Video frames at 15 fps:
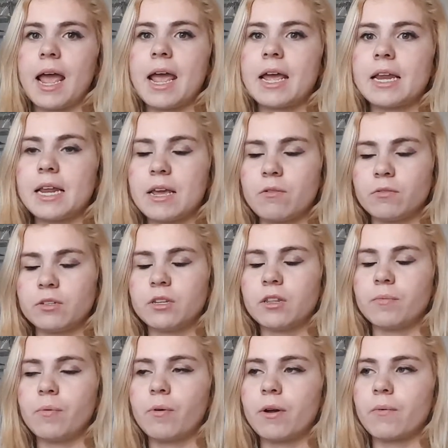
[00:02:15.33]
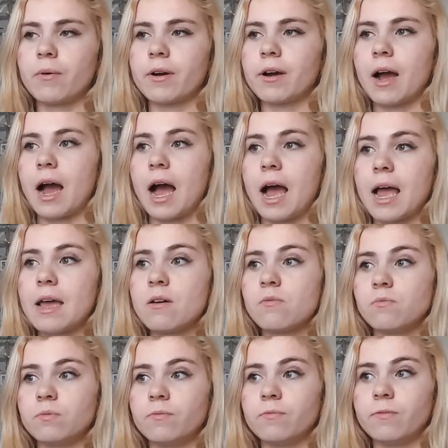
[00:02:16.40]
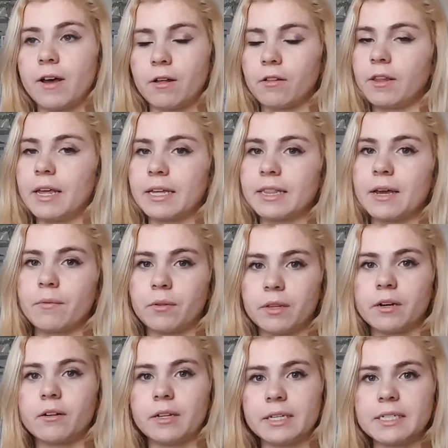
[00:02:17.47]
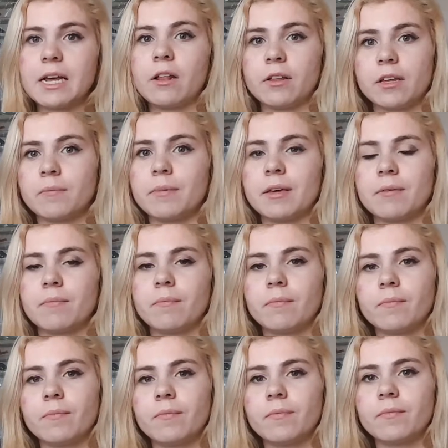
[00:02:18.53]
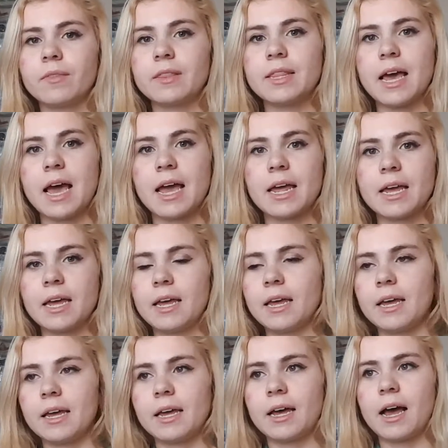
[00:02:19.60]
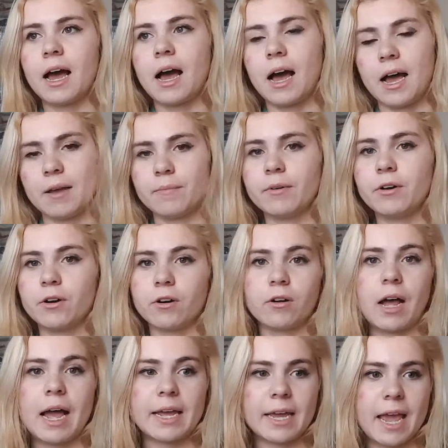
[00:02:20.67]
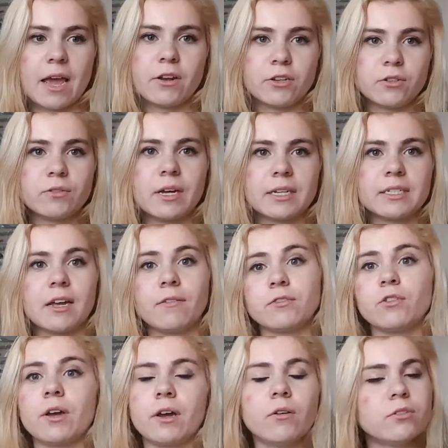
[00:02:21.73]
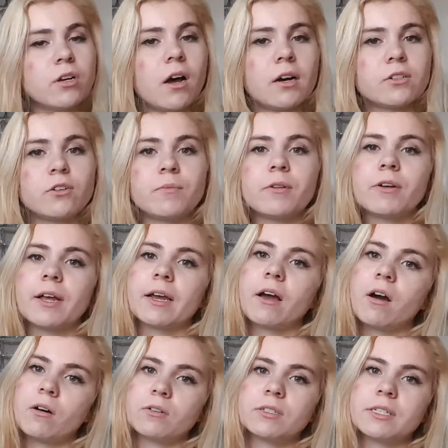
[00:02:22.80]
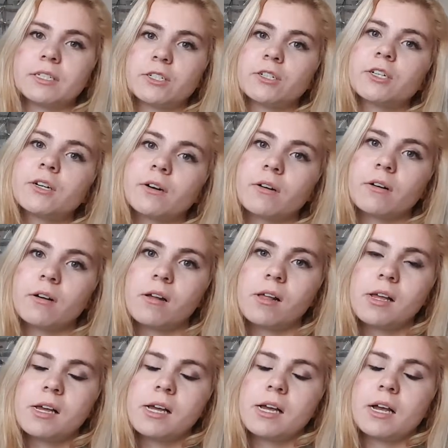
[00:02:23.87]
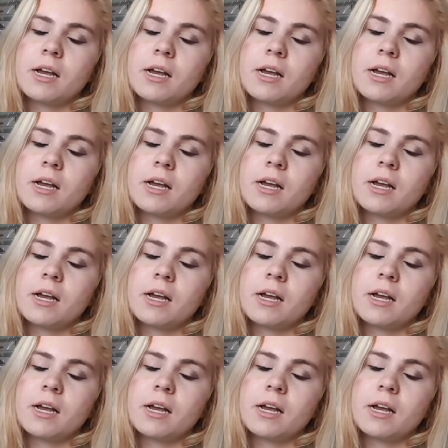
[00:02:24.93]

And it was to the point where I felt like they were literally telling me that I'm a girl, I can't do that stuff. So I go talk to them, they're like, oh, since you're a girl,